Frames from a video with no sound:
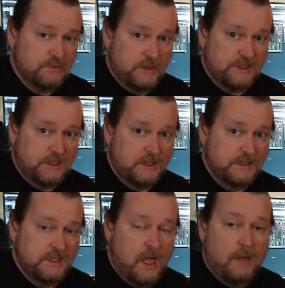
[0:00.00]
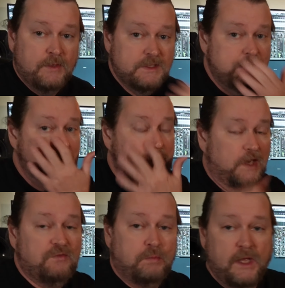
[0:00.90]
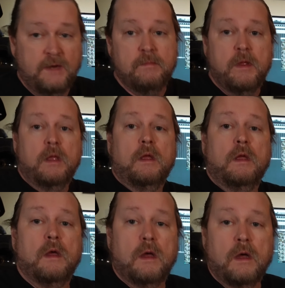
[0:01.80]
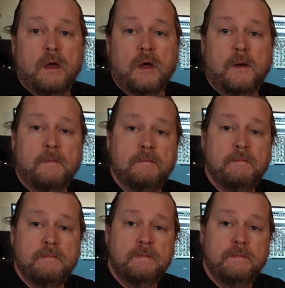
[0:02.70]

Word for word: switch things up because he's just played um,